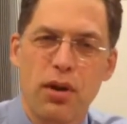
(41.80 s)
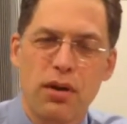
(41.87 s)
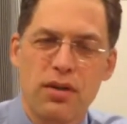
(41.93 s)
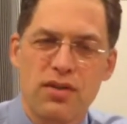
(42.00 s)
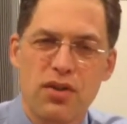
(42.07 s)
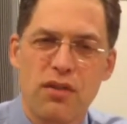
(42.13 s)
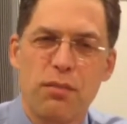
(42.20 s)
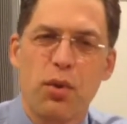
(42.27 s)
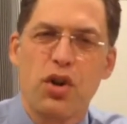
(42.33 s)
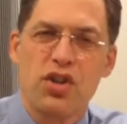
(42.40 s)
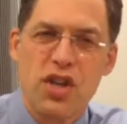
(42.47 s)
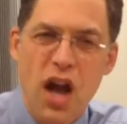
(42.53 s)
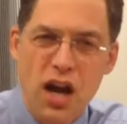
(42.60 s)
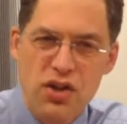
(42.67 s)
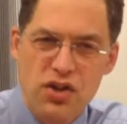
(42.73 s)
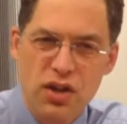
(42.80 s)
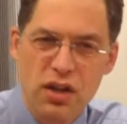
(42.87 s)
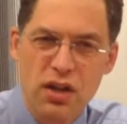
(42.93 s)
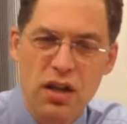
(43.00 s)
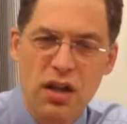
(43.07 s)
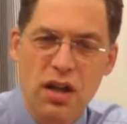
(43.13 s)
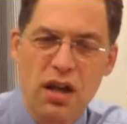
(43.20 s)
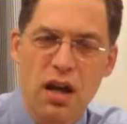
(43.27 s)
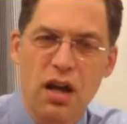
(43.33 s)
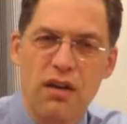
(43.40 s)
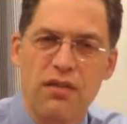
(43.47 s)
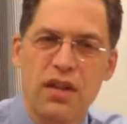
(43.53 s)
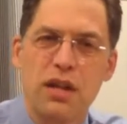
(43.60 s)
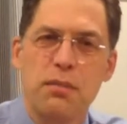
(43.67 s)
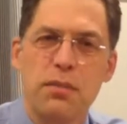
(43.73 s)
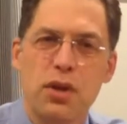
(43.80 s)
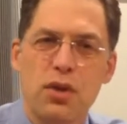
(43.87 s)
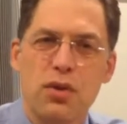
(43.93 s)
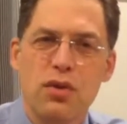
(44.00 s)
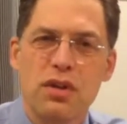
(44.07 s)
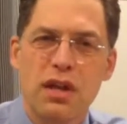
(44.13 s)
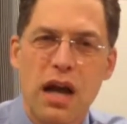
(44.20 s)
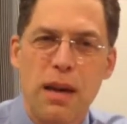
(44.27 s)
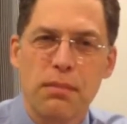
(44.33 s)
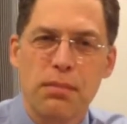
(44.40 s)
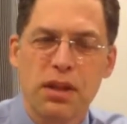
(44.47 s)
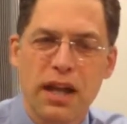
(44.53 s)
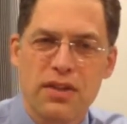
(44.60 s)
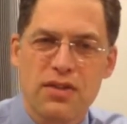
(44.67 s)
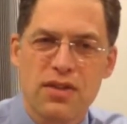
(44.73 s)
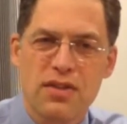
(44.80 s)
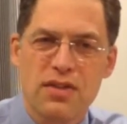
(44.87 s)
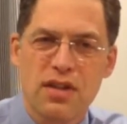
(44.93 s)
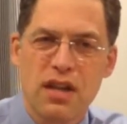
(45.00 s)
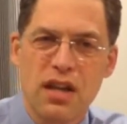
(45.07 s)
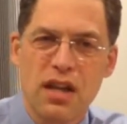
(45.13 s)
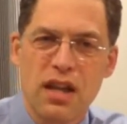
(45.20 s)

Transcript: sort of production of immune complexes